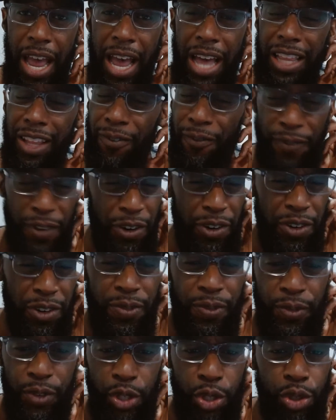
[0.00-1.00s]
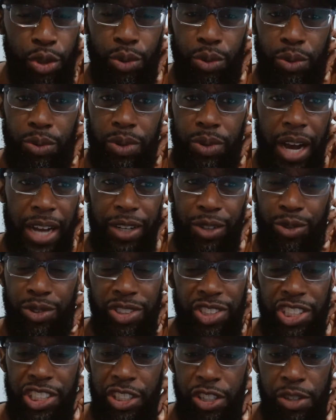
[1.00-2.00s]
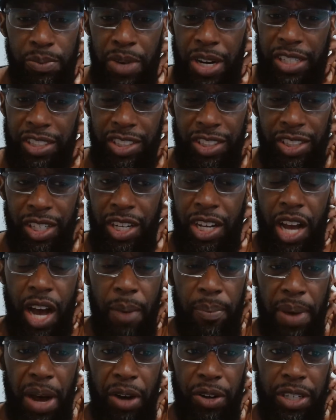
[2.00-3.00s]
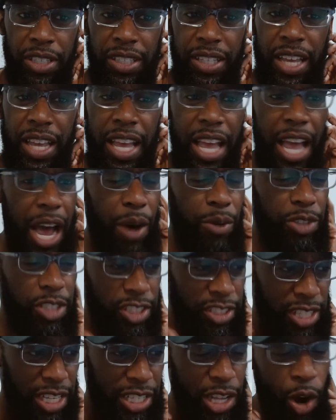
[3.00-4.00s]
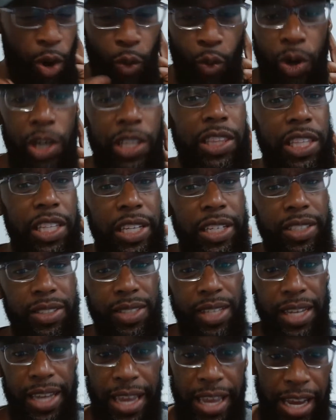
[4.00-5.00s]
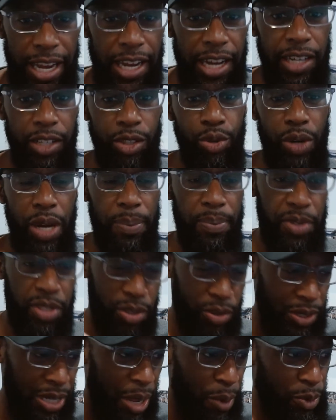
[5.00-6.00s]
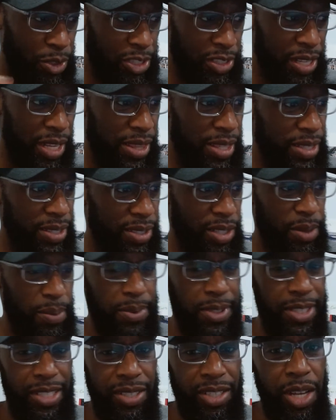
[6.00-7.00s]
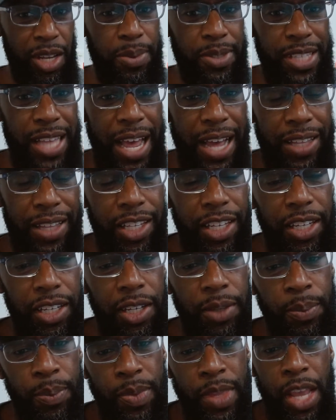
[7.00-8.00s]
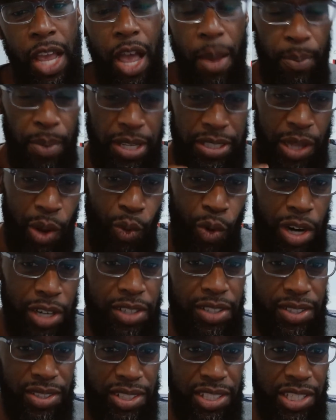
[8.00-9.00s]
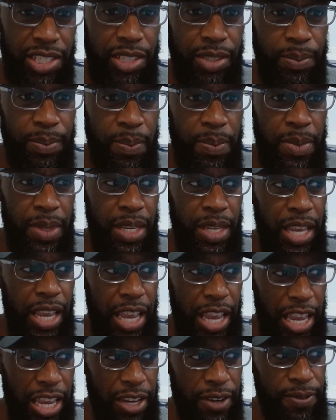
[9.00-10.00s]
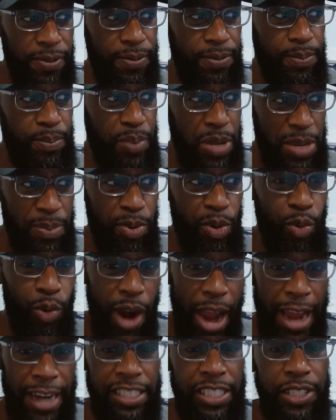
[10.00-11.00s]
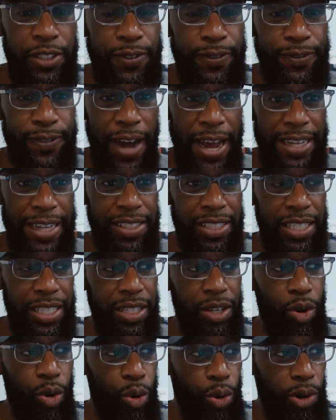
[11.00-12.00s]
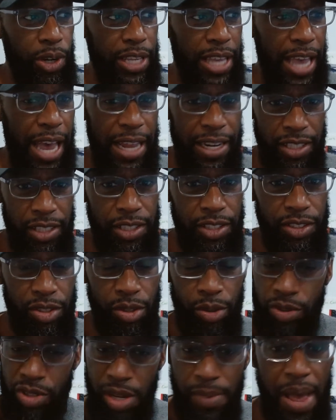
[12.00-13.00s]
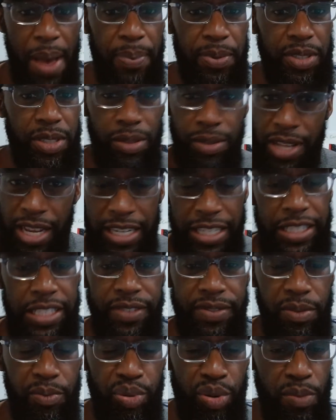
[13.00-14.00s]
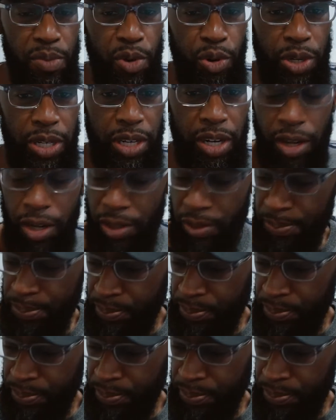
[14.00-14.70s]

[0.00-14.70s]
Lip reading: A very few. I don't share much about it. I would just send out one link, say, hey, I got a new episode, and I would send the Substack link because I wanted to see if people were actually finding it organically. So some episodes I didn't even promote at all.